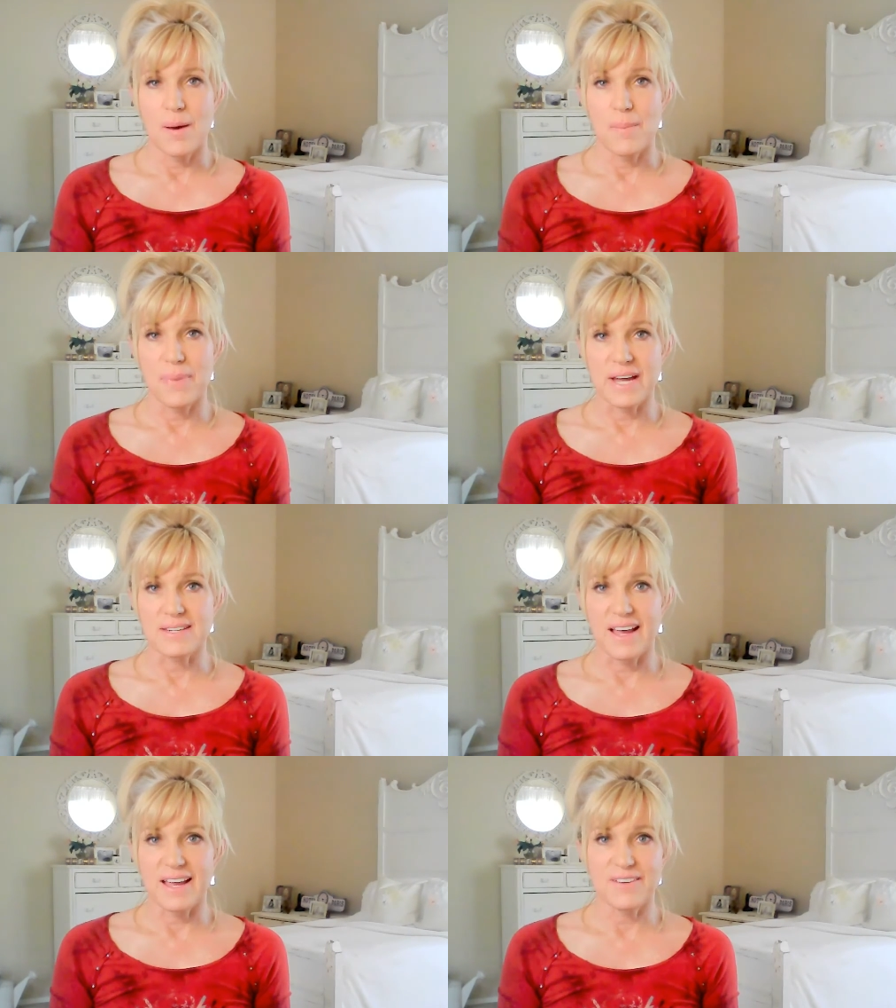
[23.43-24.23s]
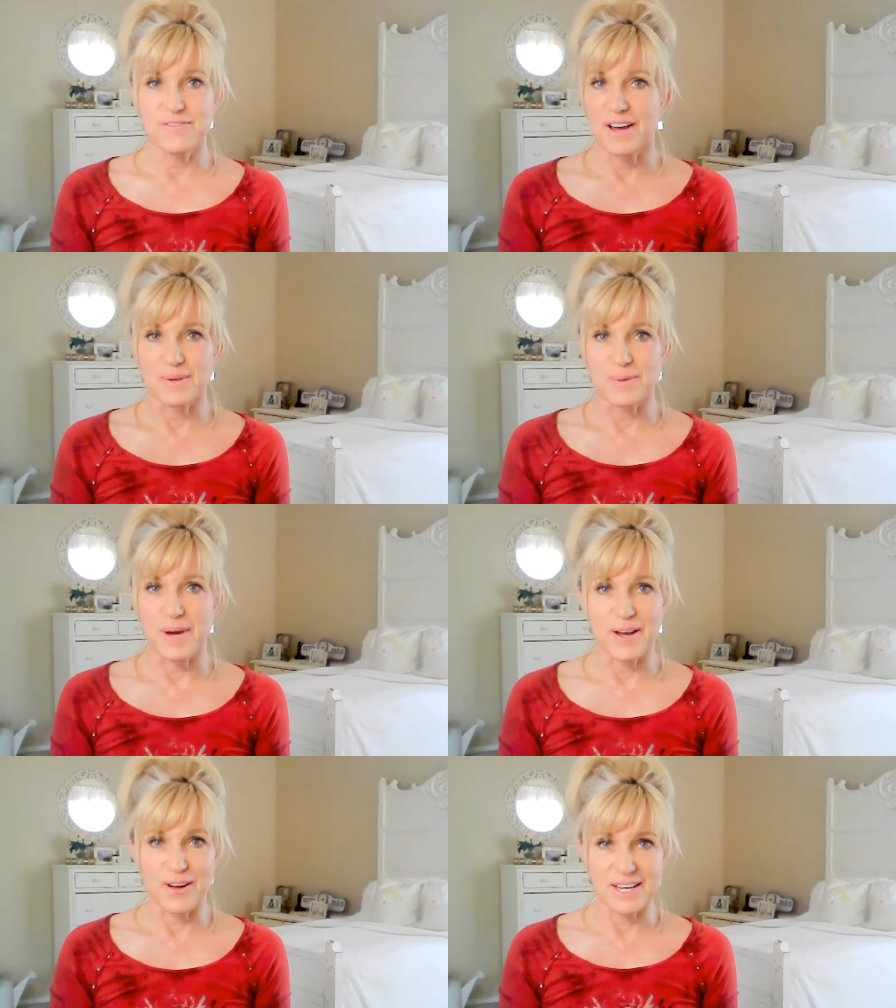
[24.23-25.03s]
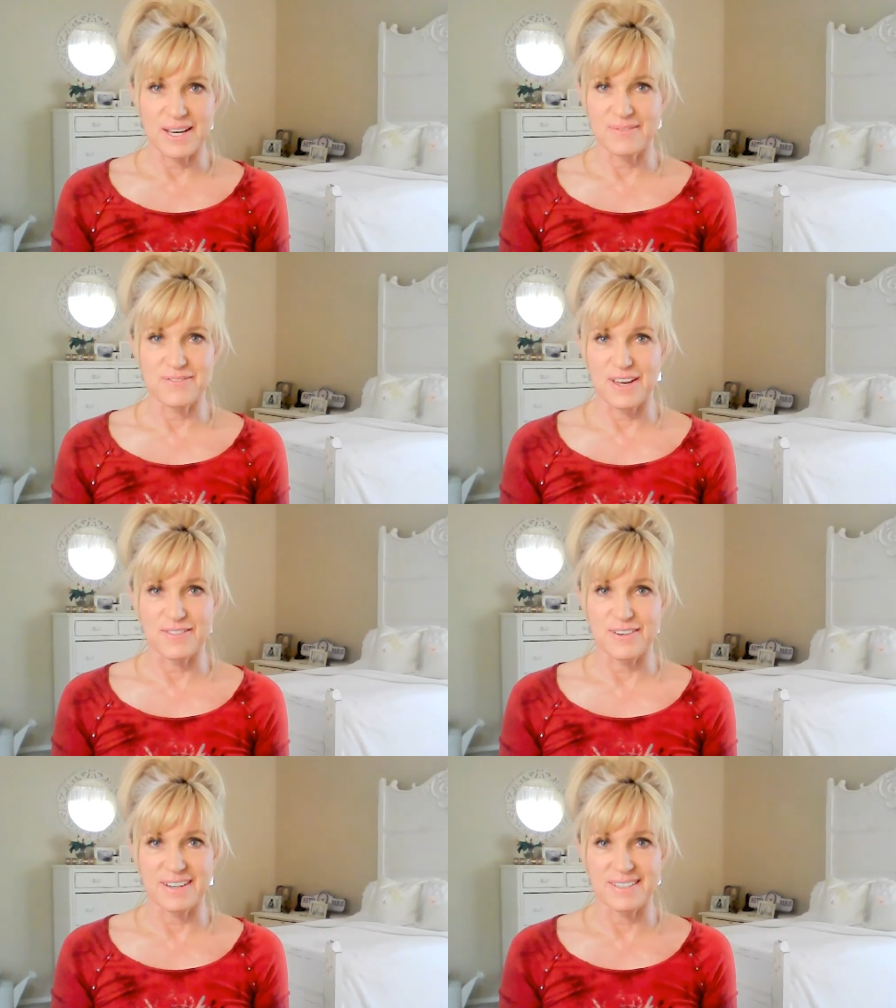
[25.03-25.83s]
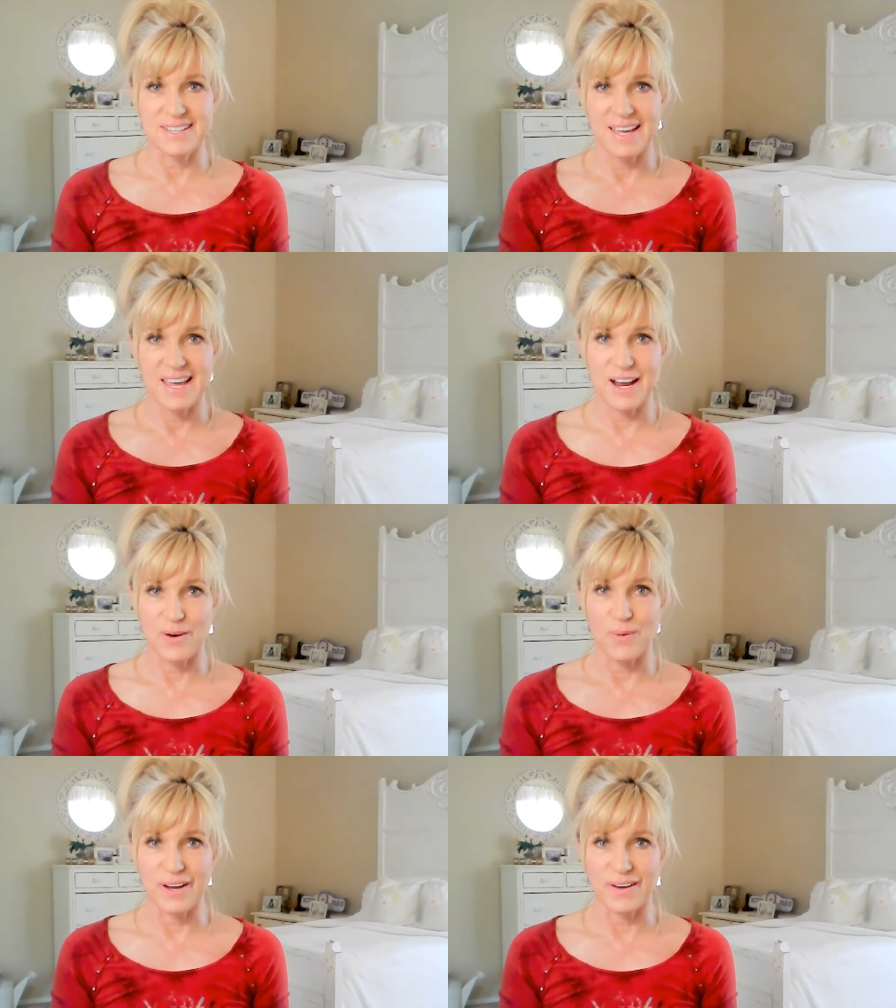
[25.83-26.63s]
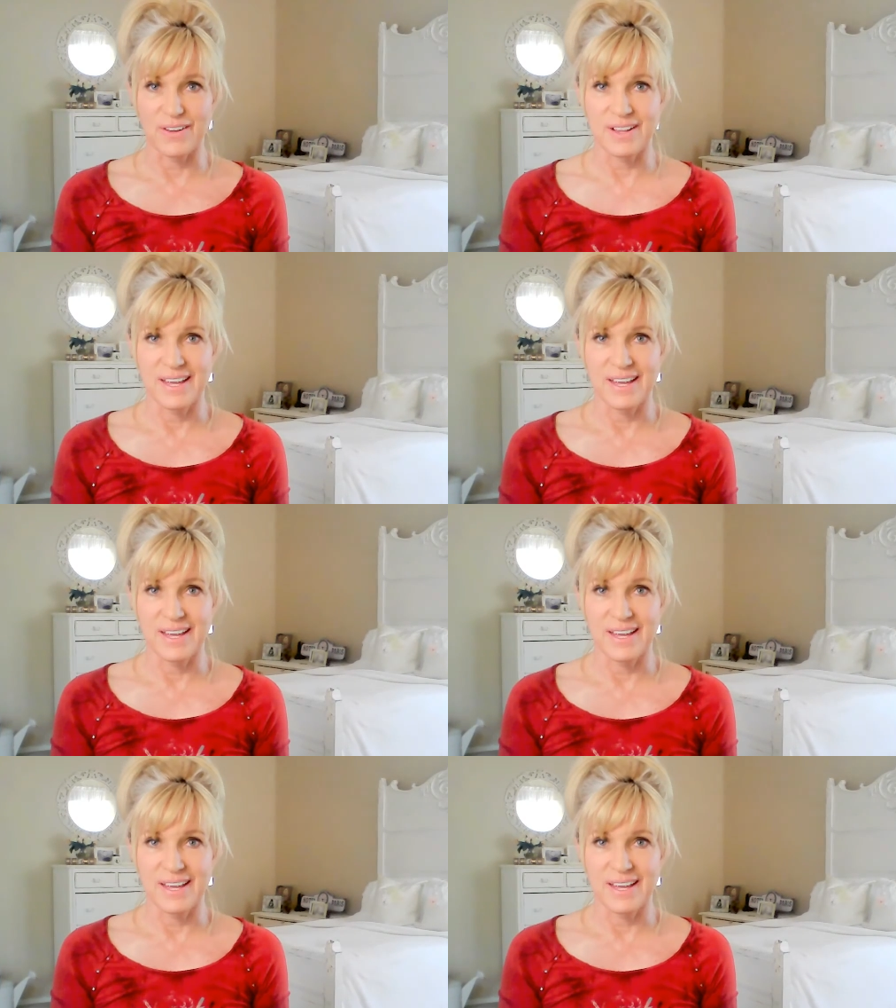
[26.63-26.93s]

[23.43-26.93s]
But I have found my all-time favorite hair oil.